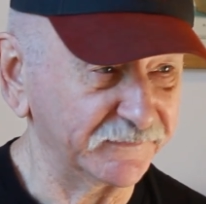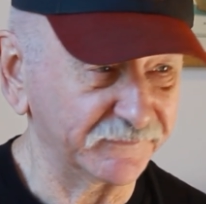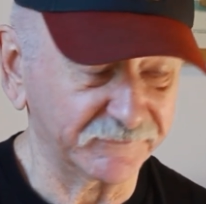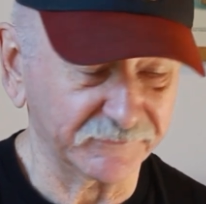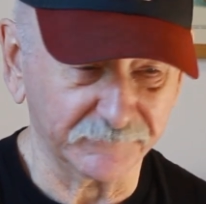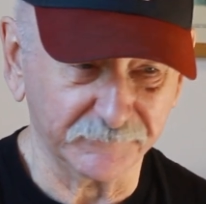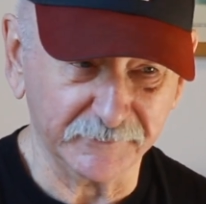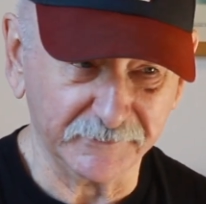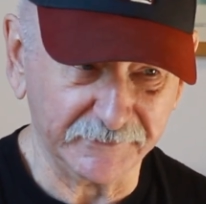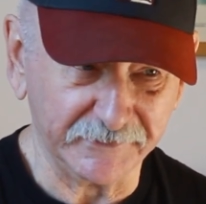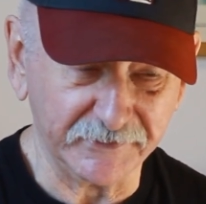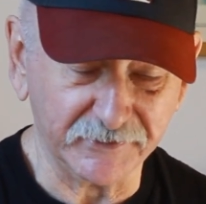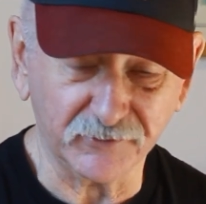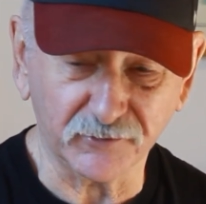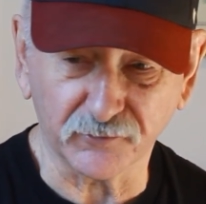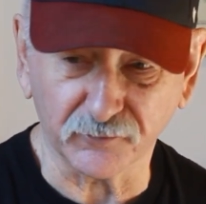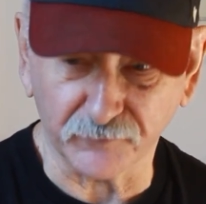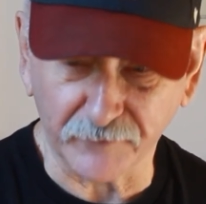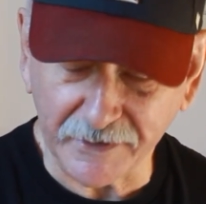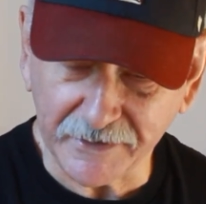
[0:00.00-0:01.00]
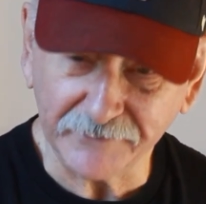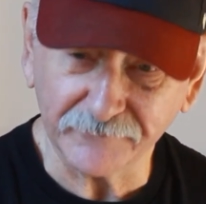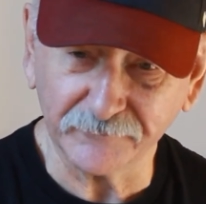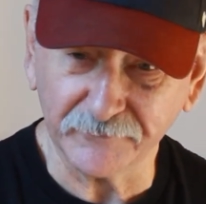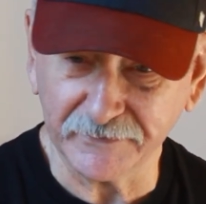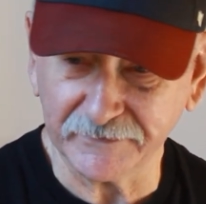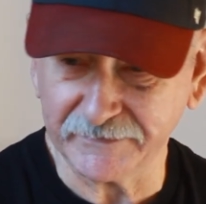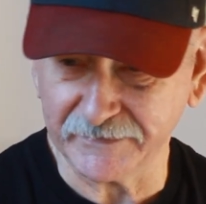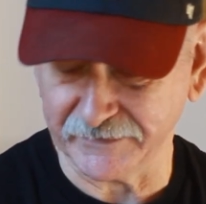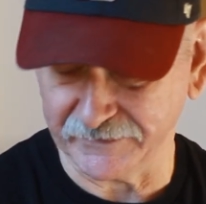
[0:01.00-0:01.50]
is a really great
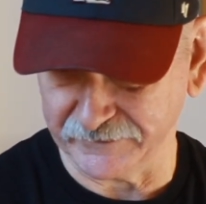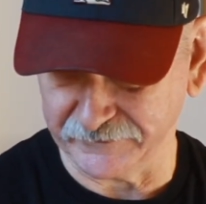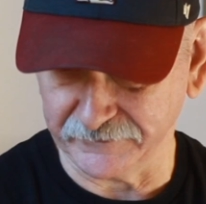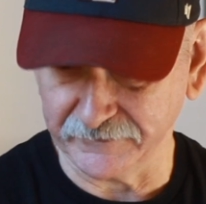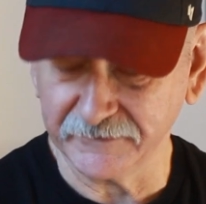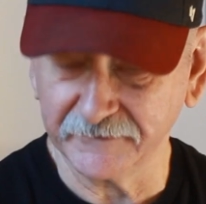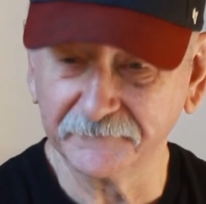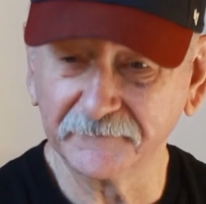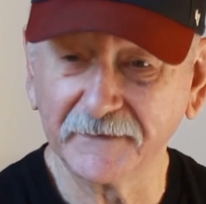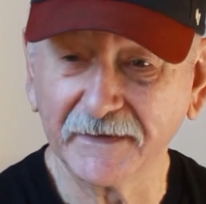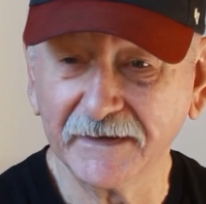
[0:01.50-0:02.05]
retailer